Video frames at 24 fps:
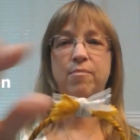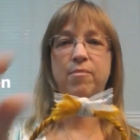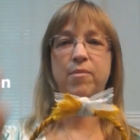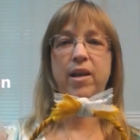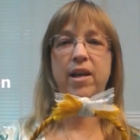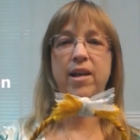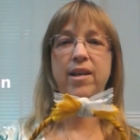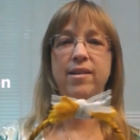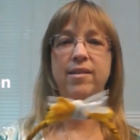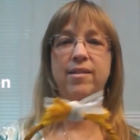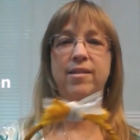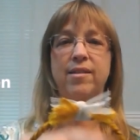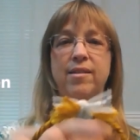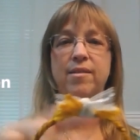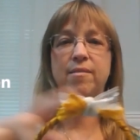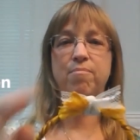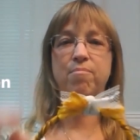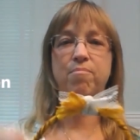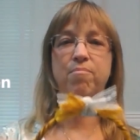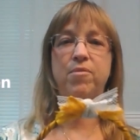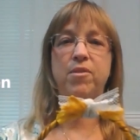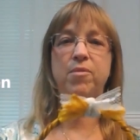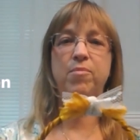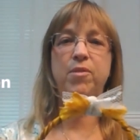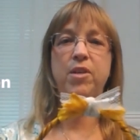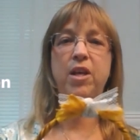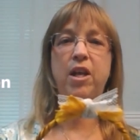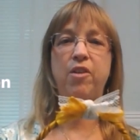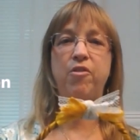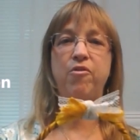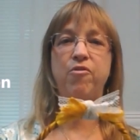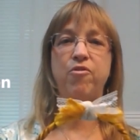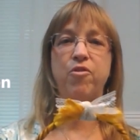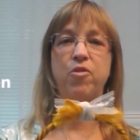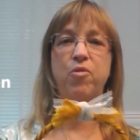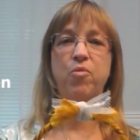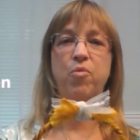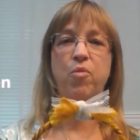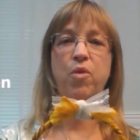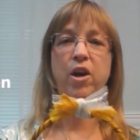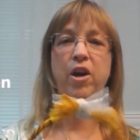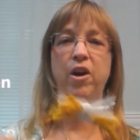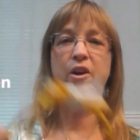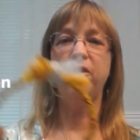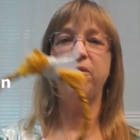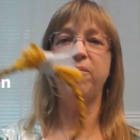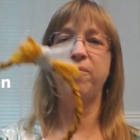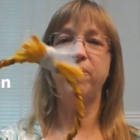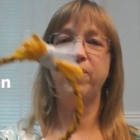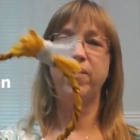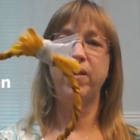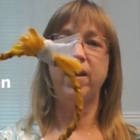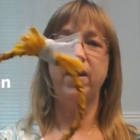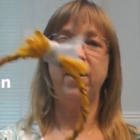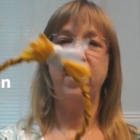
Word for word: some lace, some telephone wire.